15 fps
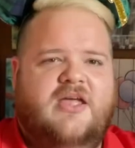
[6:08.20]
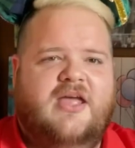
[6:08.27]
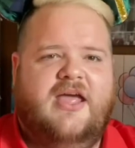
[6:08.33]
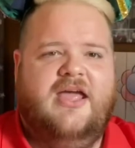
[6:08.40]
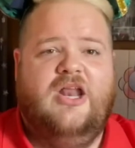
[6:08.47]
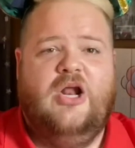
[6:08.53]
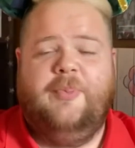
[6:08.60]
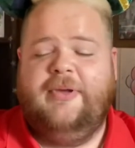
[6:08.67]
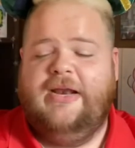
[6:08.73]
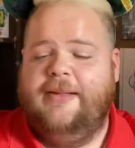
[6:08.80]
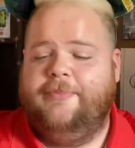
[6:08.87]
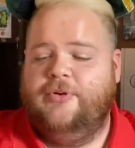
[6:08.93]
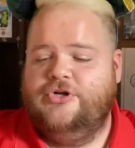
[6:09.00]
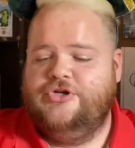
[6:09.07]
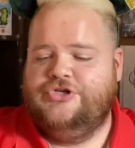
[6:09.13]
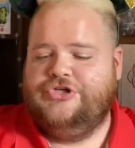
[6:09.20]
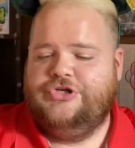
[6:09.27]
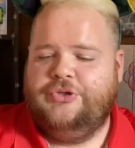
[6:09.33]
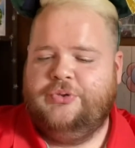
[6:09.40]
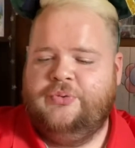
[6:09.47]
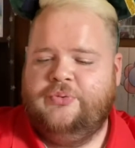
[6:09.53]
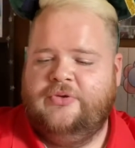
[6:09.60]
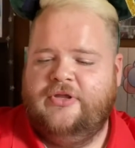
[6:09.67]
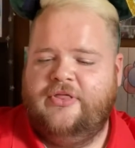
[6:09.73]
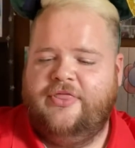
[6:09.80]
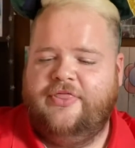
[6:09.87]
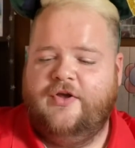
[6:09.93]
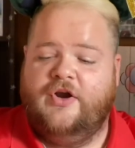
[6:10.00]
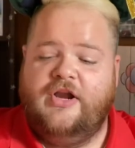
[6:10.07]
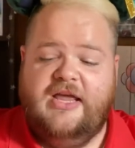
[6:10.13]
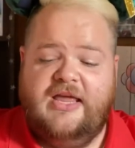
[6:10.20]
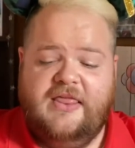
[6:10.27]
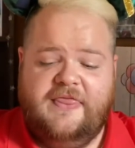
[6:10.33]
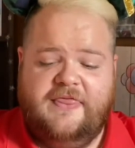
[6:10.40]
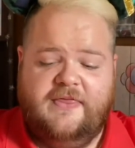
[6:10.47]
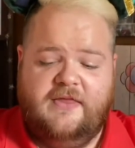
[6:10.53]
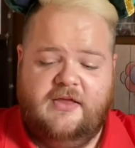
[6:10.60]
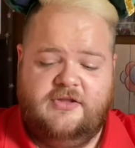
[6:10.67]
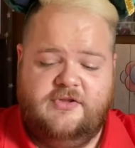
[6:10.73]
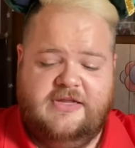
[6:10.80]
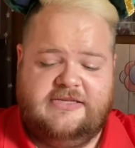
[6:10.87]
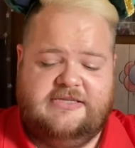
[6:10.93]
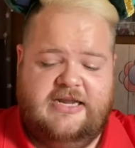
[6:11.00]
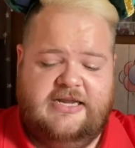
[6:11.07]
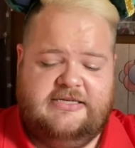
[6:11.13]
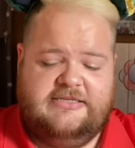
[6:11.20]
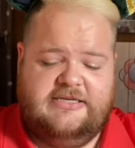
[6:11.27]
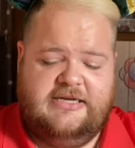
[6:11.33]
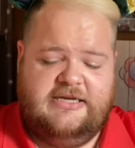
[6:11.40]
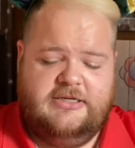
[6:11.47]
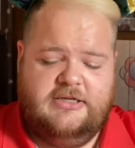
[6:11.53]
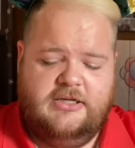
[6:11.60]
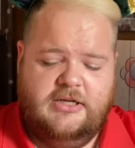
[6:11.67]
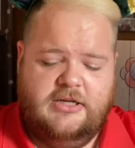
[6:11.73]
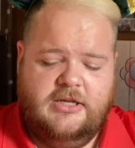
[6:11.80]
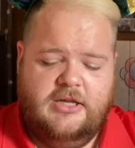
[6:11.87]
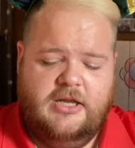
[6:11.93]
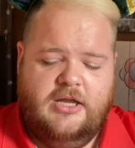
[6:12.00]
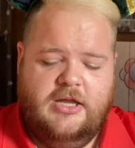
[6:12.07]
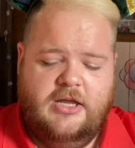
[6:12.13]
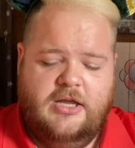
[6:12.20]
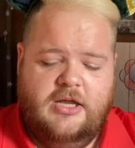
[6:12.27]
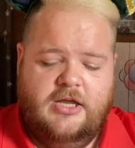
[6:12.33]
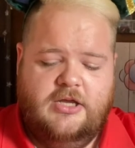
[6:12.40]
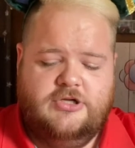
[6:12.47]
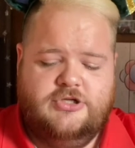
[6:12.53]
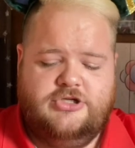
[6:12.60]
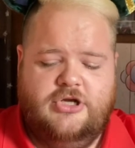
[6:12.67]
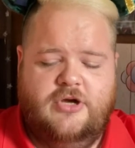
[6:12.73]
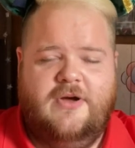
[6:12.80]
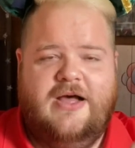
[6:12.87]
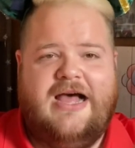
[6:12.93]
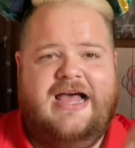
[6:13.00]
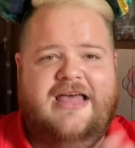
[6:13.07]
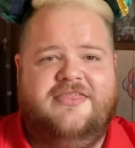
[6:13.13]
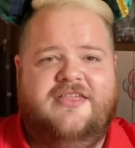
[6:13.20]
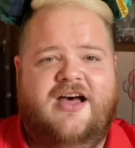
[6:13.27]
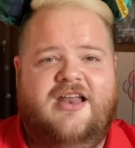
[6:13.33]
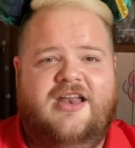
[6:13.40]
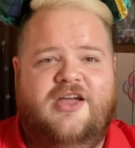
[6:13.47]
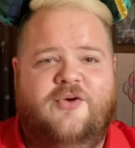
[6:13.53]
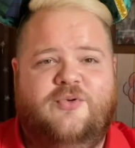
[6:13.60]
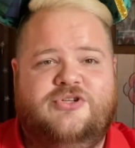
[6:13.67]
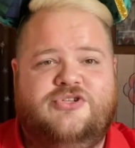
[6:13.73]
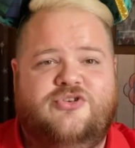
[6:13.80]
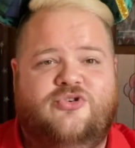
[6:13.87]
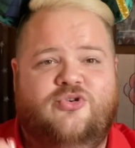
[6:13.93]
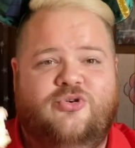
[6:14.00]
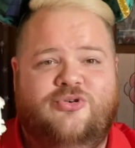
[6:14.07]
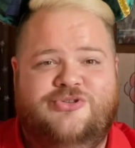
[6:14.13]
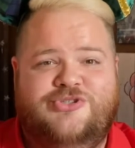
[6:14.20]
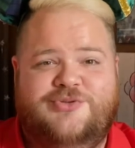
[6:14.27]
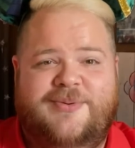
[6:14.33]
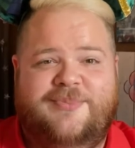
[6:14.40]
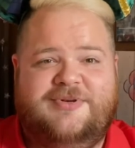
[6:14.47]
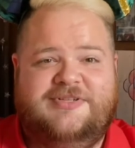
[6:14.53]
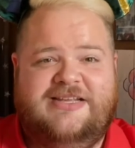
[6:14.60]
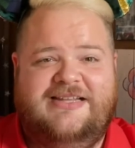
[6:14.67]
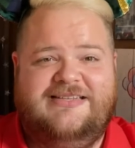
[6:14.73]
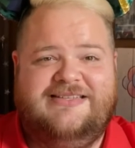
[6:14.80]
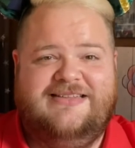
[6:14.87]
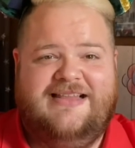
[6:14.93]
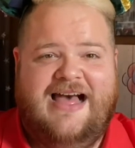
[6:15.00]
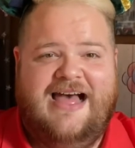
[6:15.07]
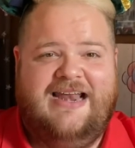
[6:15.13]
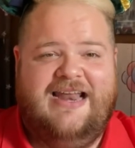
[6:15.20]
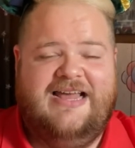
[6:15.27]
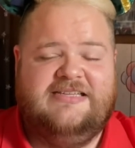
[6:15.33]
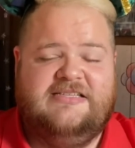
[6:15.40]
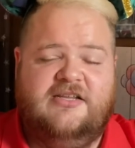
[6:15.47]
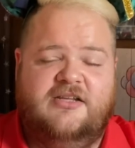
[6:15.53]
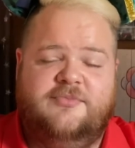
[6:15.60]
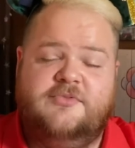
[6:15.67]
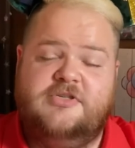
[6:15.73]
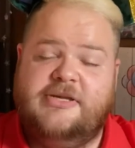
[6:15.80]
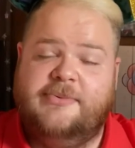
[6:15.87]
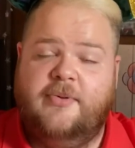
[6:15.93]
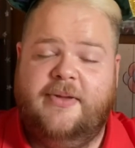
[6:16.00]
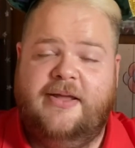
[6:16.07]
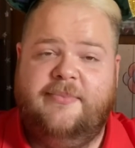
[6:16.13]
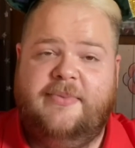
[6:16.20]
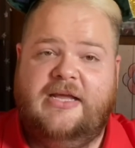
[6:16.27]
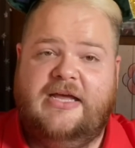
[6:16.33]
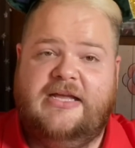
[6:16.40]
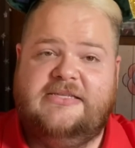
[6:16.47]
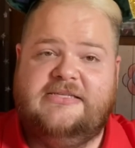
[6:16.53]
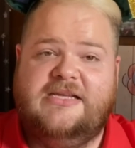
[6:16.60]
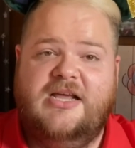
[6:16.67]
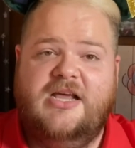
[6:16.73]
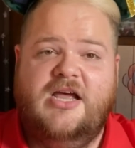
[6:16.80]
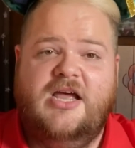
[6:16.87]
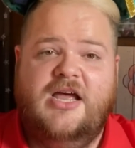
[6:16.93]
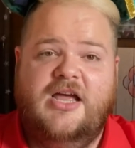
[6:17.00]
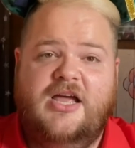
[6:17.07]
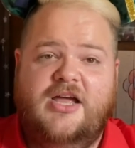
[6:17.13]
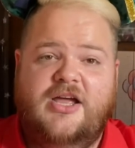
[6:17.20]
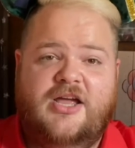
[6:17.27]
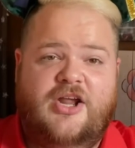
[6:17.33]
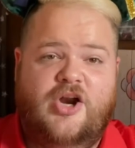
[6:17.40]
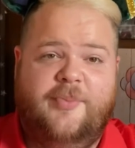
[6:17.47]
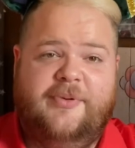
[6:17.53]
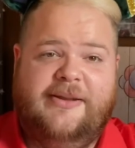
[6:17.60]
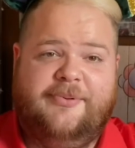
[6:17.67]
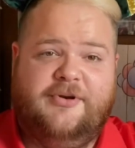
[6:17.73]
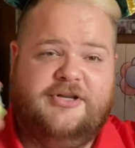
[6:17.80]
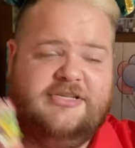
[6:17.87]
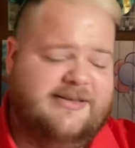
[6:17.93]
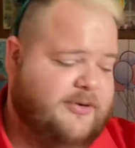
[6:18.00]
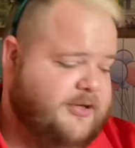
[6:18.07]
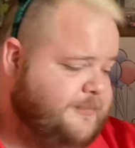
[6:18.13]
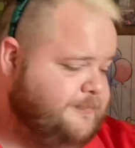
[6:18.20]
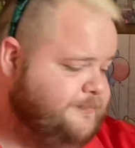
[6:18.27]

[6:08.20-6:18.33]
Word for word: it opened up on June 30th 2019. So I thought it was cool to represent that as the summer pin because it opened up during the summer.